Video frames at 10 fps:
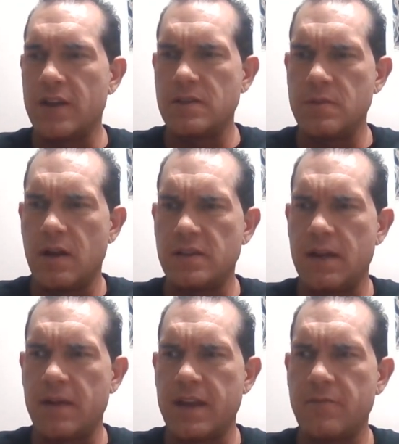He comes to me all
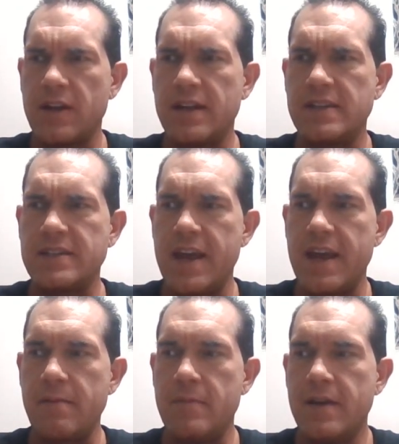the time. I keep forgetting his
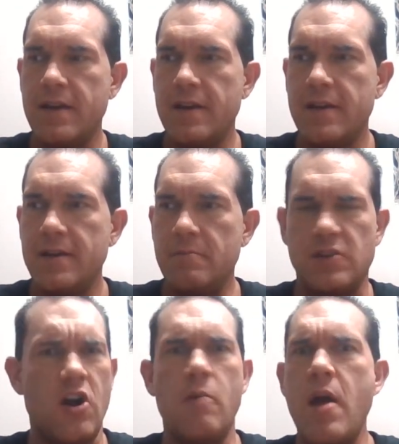name.
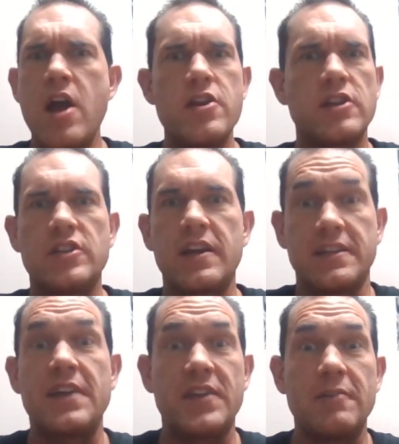He's like, oh man, yeah,
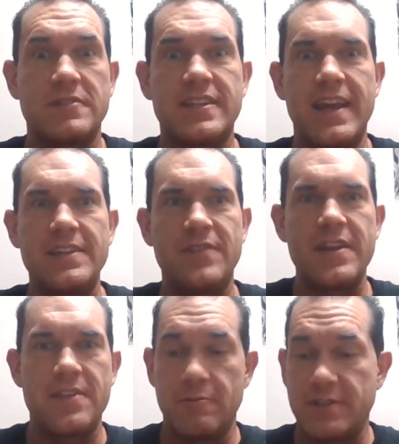because I think it was today's
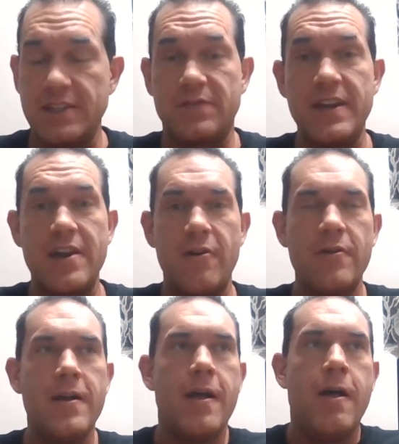video. There was this video.